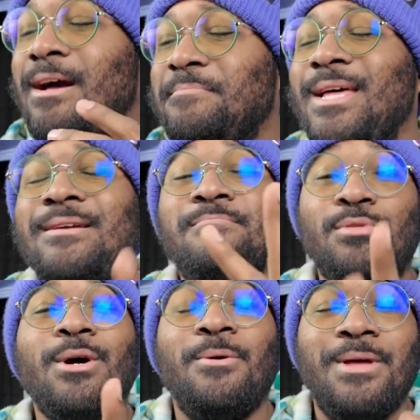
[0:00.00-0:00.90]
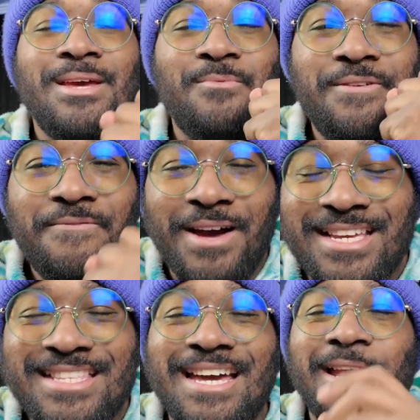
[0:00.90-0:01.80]
I'm like, bro, we
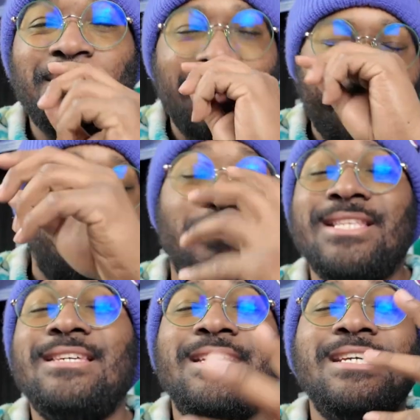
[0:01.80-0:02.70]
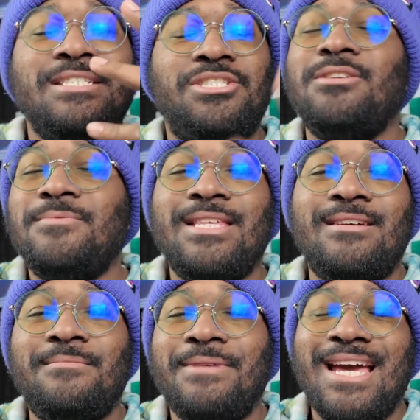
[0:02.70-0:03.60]
finally got like a really genuinely
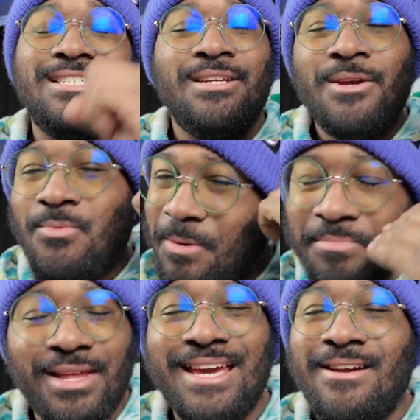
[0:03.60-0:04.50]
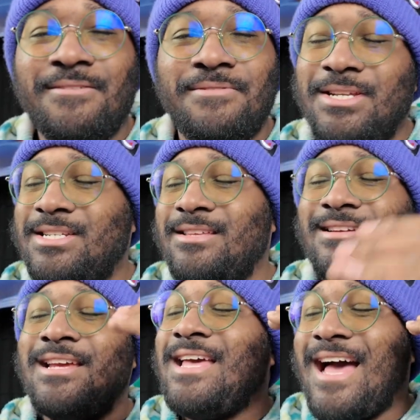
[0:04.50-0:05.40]
good match. We're playing off of each
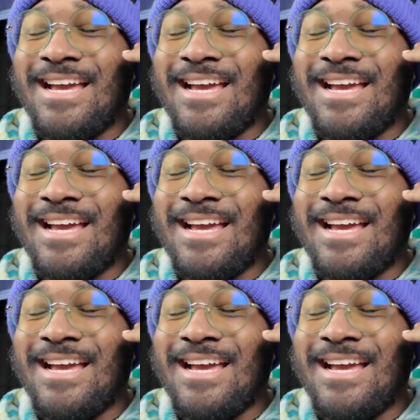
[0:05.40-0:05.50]
other.